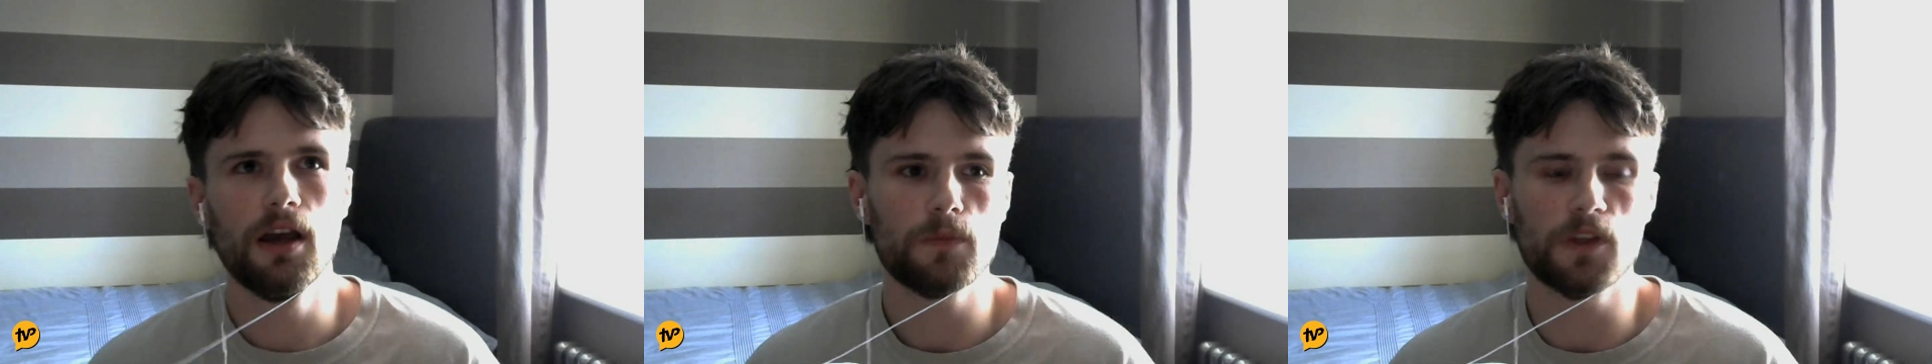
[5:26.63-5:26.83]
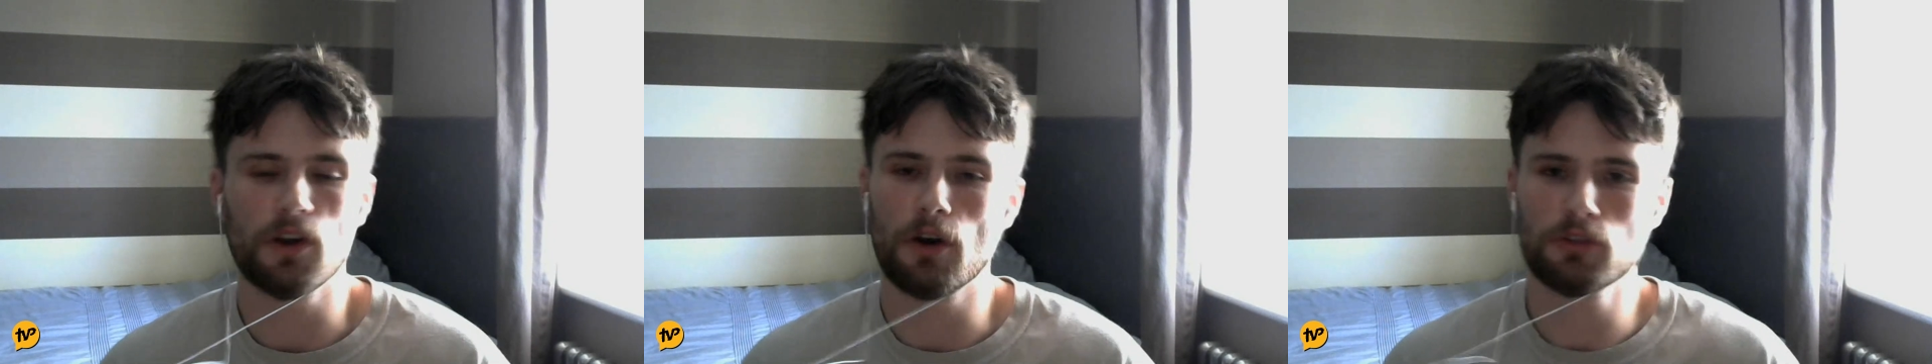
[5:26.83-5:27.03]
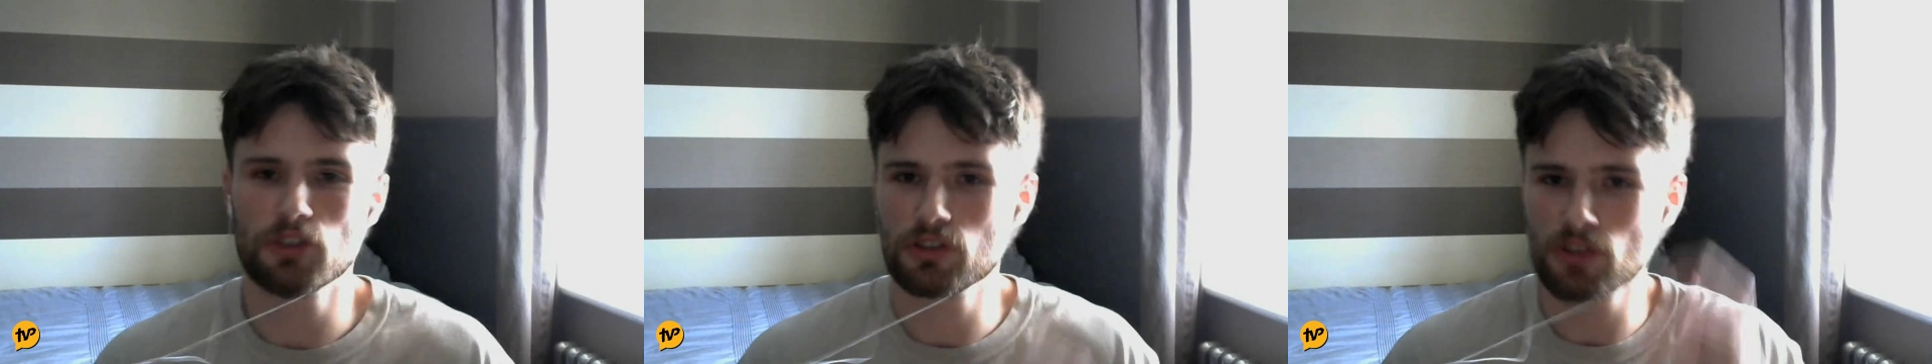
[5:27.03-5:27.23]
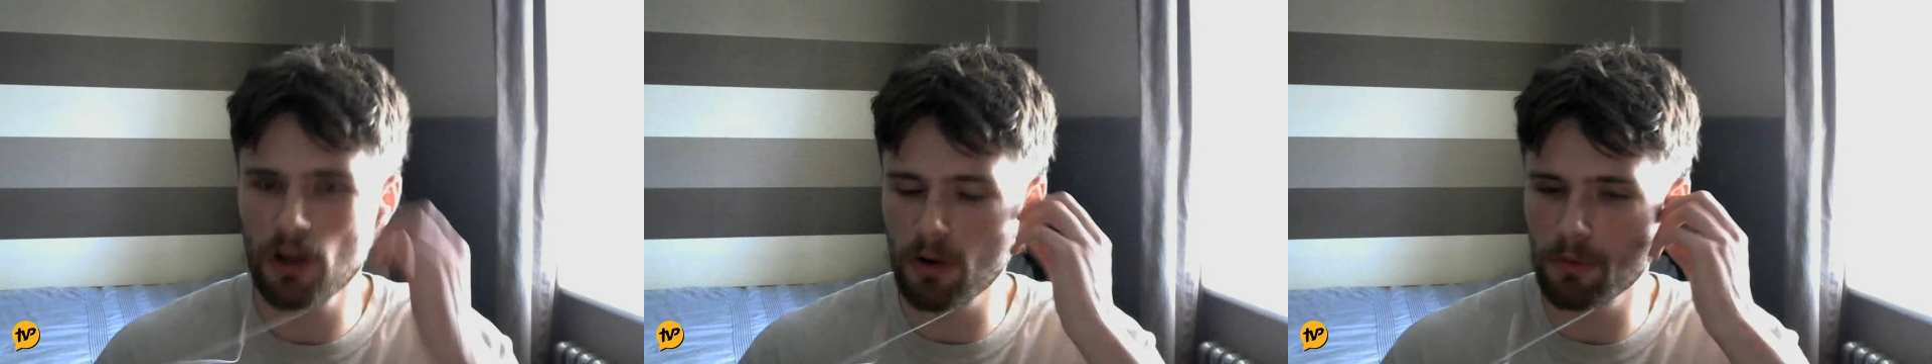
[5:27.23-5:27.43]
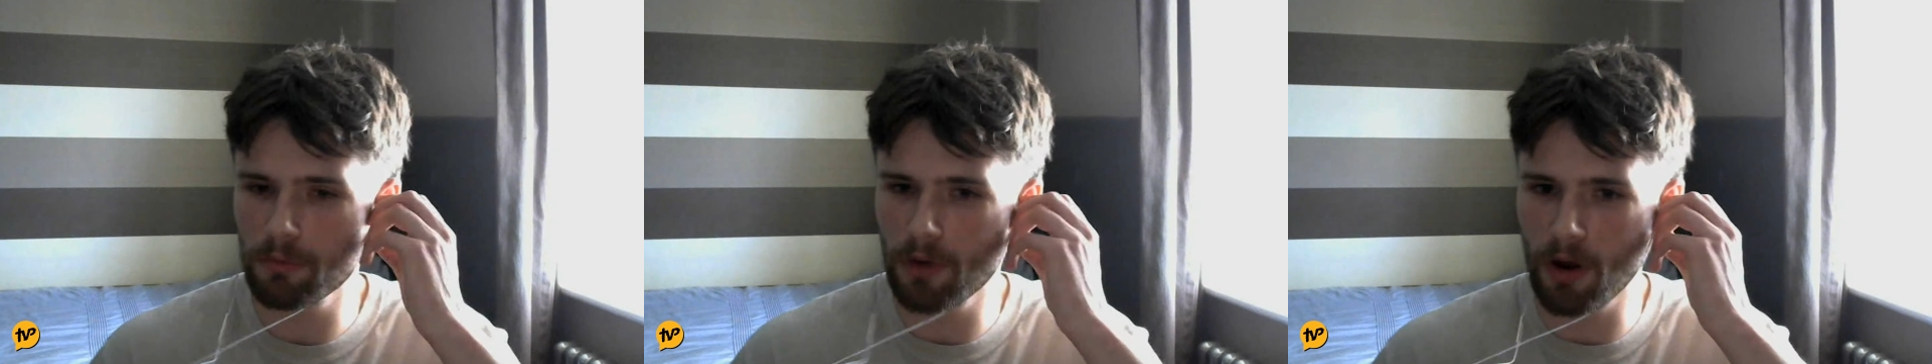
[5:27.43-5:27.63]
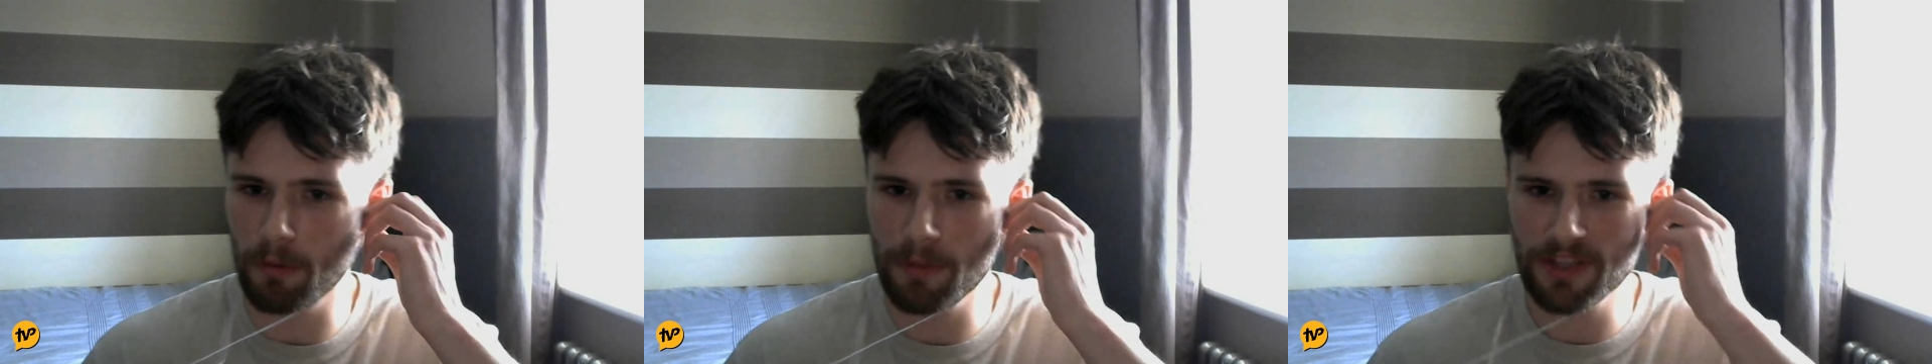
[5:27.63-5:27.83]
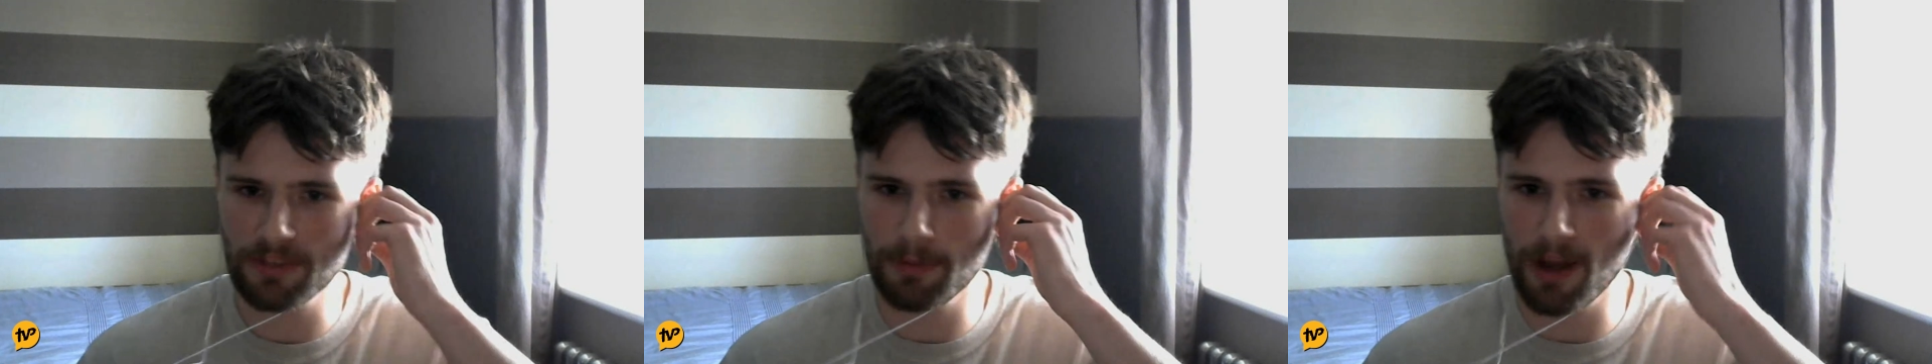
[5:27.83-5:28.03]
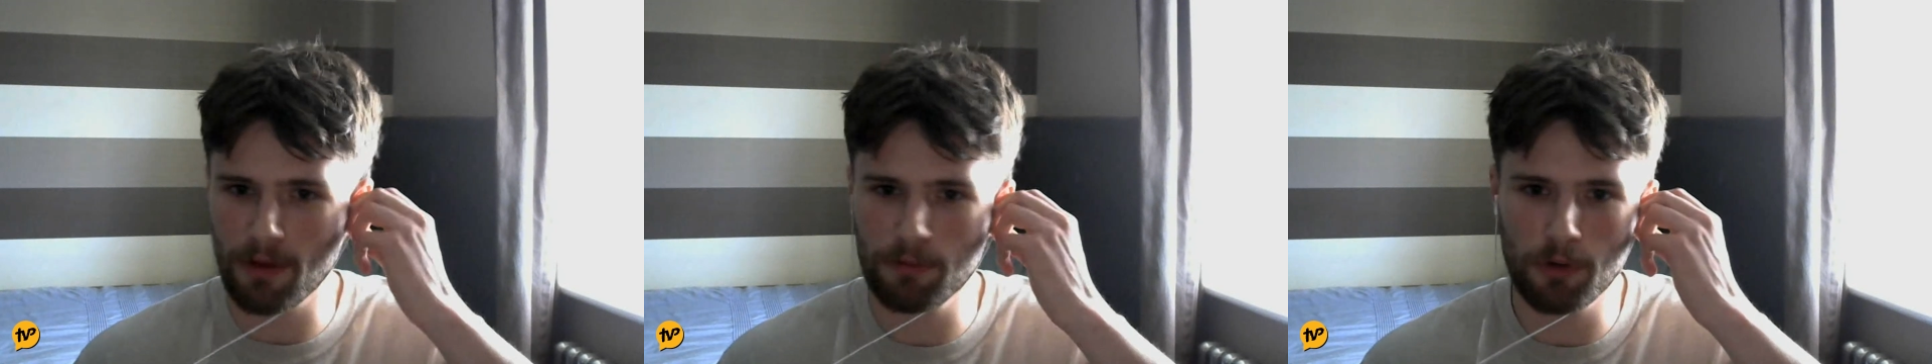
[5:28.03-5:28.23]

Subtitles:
I'll mess about,